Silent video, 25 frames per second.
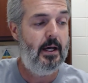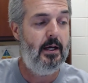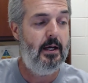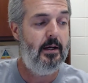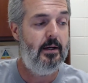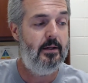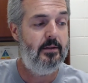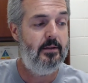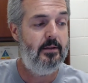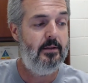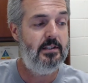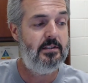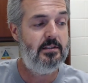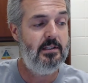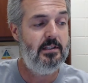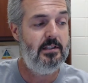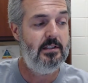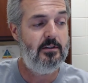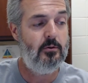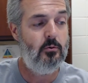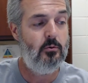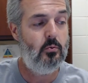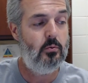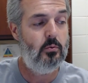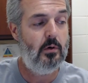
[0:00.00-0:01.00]
This
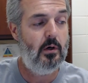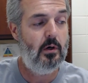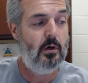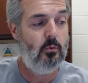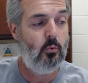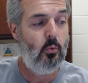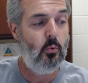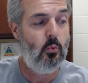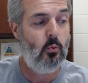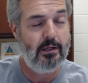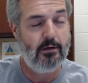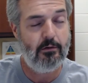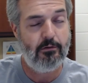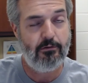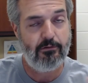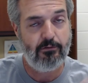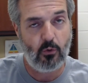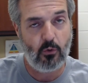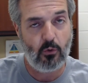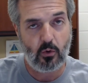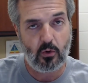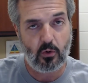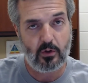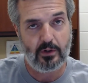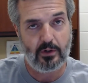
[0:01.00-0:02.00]
is a week
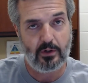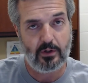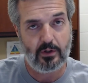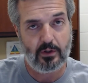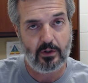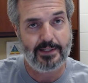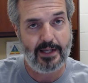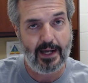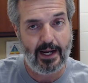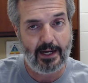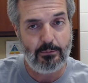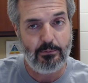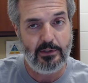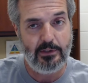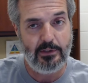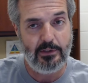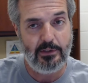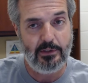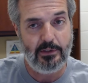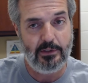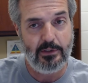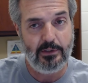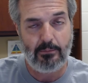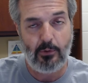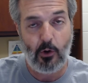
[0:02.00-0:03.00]
4
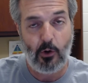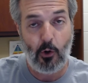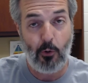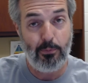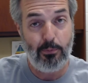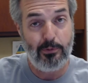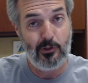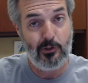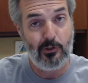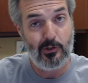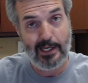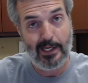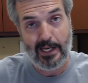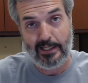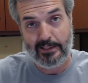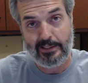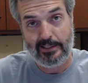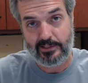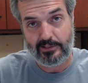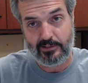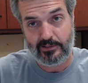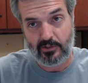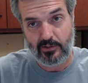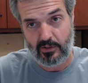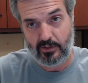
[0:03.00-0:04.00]
assignment, but I'm hoping you guys
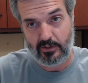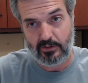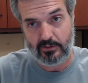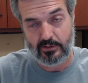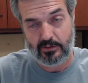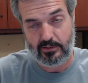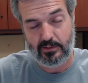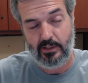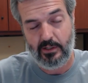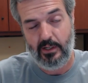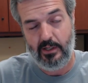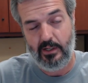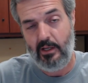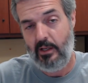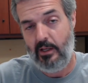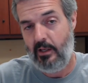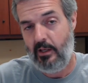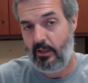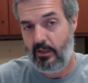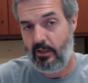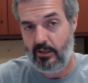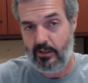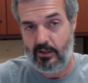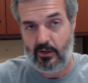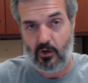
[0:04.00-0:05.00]
start
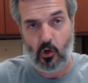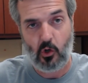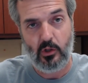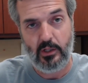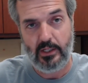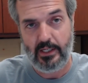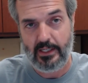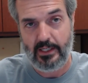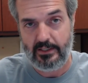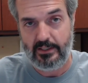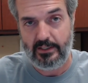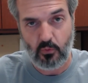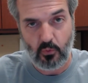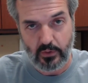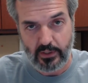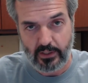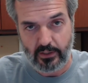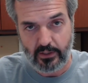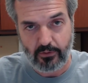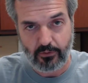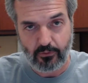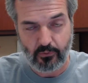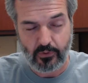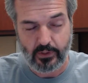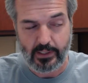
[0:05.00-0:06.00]
early into week
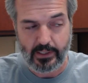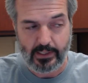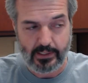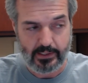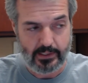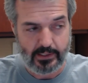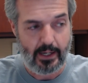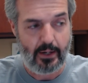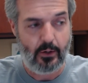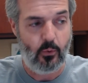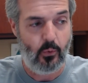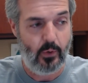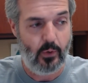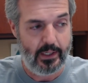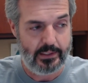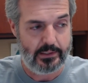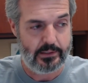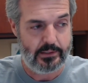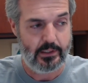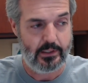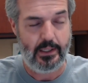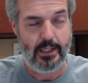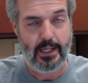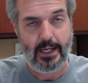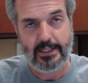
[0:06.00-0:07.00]
3 and not wait
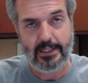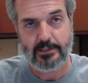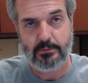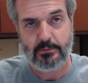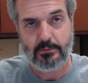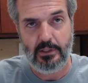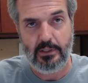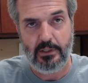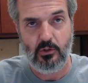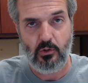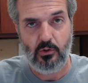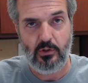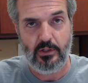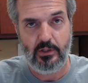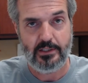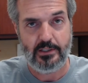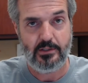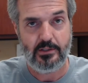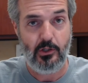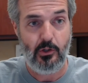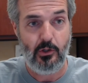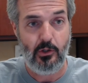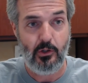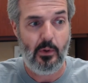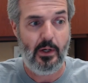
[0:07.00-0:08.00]
till last minute to do this.
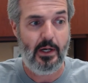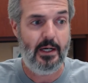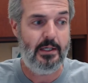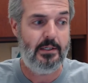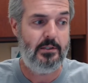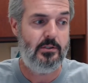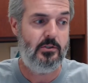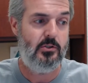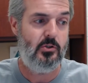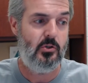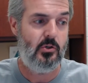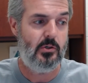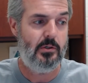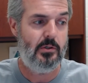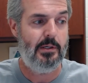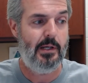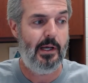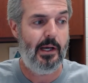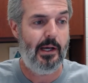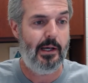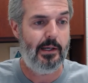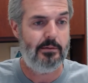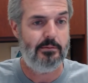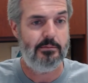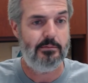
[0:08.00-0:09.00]
Otherwise, you're
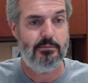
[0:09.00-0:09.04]
not